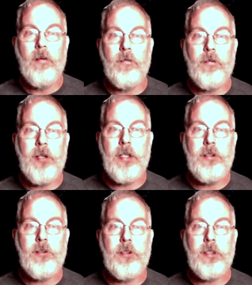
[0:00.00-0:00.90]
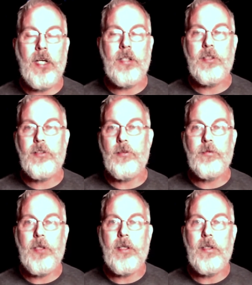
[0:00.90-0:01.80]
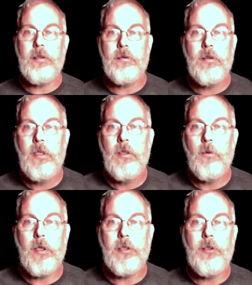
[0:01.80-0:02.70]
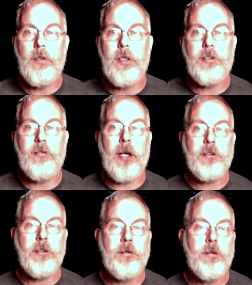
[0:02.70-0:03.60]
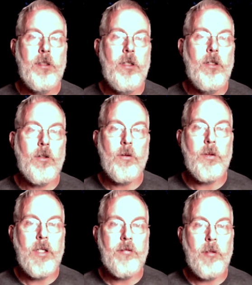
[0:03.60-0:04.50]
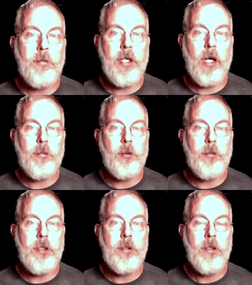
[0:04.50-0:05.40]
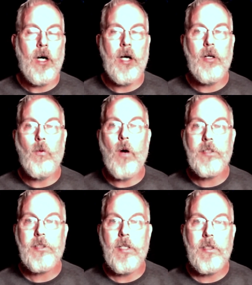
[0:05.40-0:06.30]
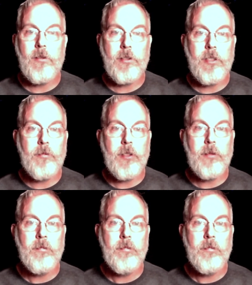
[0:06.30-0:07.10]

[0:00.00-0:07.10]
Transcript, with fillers: that you could get just from taking one or two hits of acid or whatever it may happen to be, ayahuasca or something.